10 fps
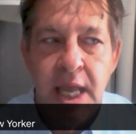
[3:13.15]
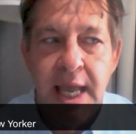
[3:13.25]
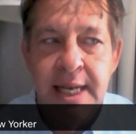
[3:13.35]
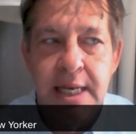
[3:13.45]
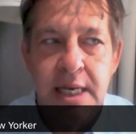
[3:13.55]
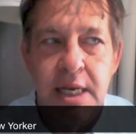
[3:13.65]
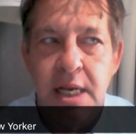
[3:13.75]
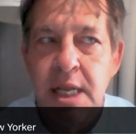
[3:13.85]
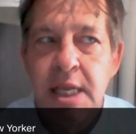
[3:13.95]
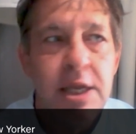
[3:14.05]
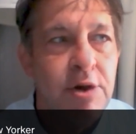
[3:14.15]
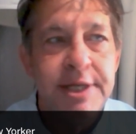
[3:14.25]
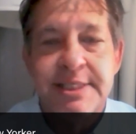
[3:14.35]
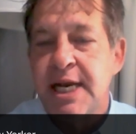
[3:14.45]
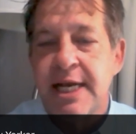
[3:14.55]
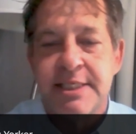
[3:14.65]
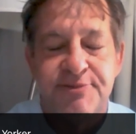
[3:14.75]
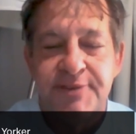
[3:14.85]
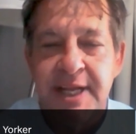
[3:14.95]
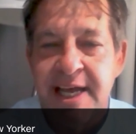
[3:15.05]
And you know, he said, I
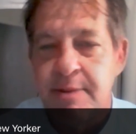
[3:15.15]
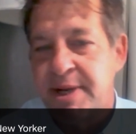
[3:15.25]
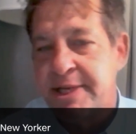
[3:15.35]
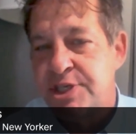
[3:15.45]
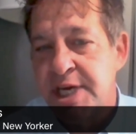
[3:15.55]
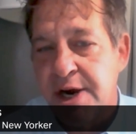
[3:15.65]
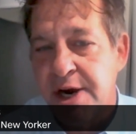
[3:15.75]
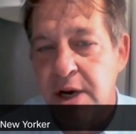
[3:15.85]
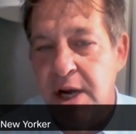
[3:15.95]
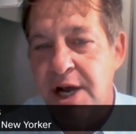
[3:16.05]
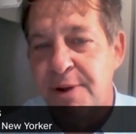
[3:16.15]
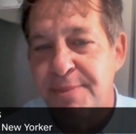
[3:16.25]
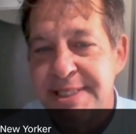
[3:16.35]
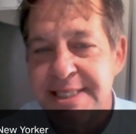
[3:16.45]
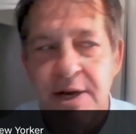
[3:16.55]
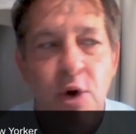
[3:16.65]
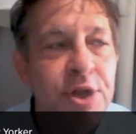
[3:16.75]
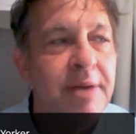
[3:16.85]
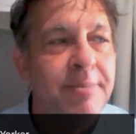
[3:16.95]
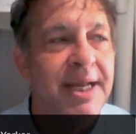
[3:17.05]
just fell out of my chair. Um, he said,
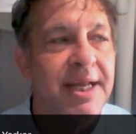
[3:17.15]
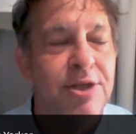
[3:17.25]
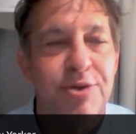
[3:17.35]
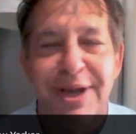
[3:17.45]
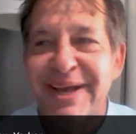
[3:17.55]
hold on a minute, you